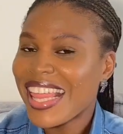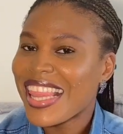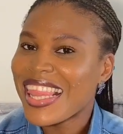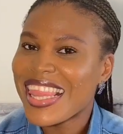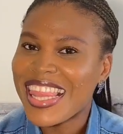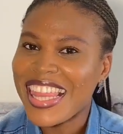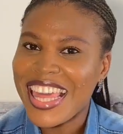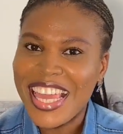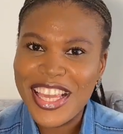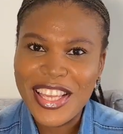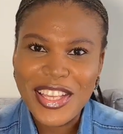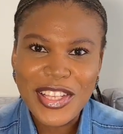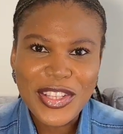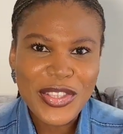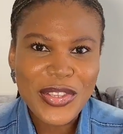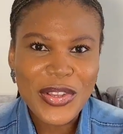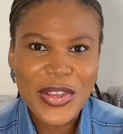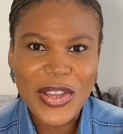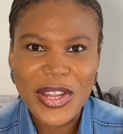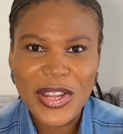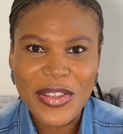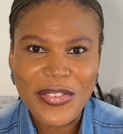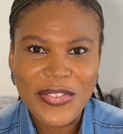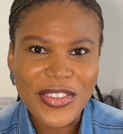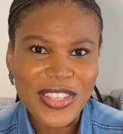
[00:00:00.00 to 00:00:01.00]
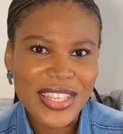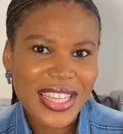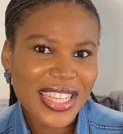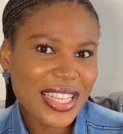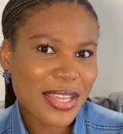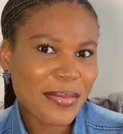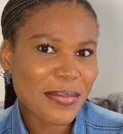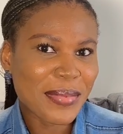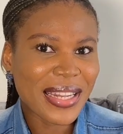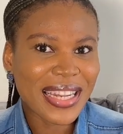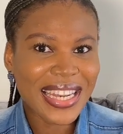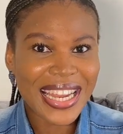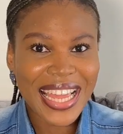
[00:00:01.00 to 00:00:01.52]
Thank you to all of you that have
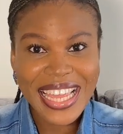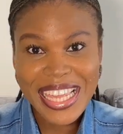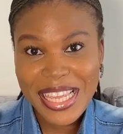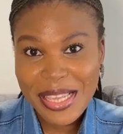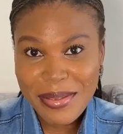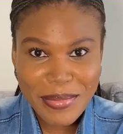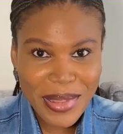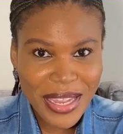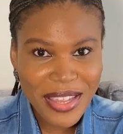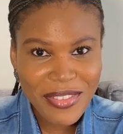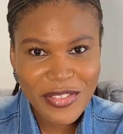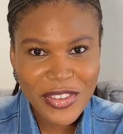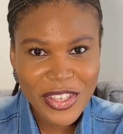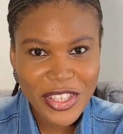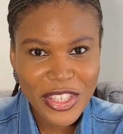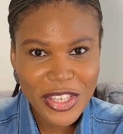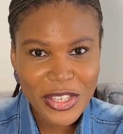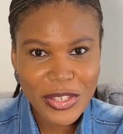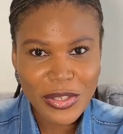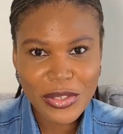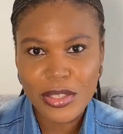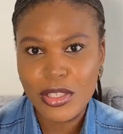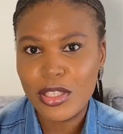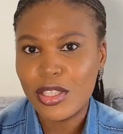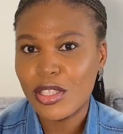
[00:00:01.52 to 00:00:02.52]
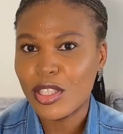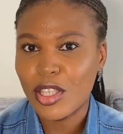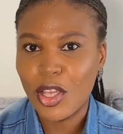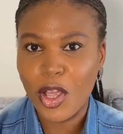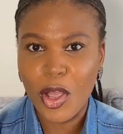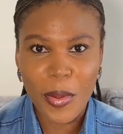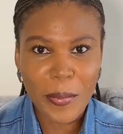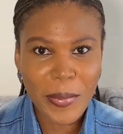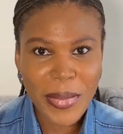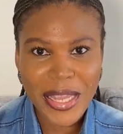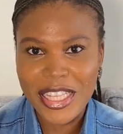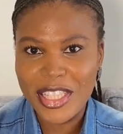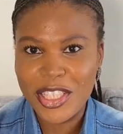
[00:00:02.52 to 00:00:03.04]
been liking my videos,
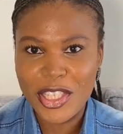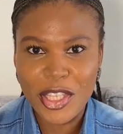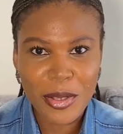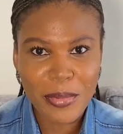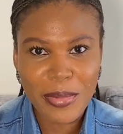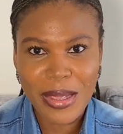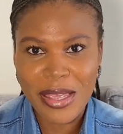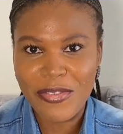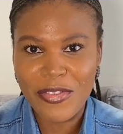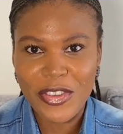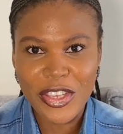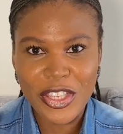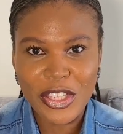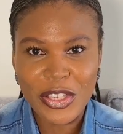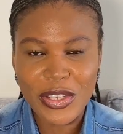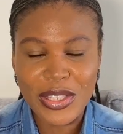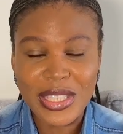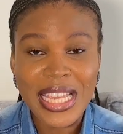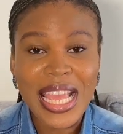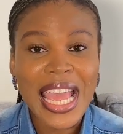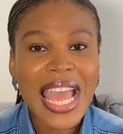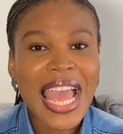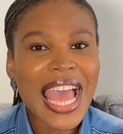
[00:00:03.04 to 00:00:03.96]
commenting on my videos,